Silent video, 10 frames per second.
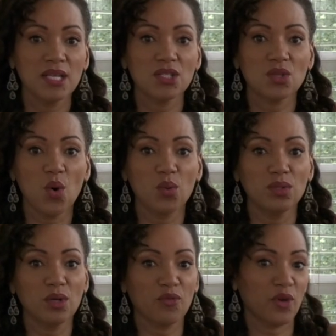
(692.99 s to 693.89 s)
So
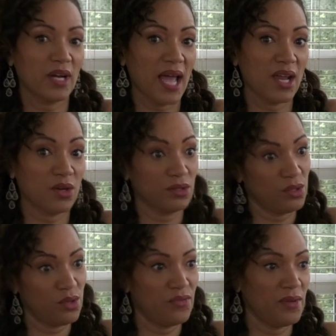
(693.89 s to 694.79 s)
look for it at your
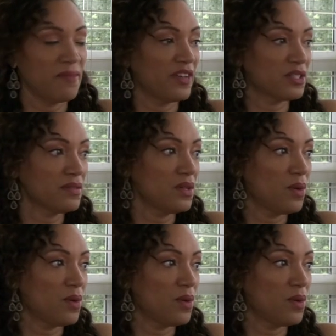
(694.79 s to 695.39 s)
local film festival.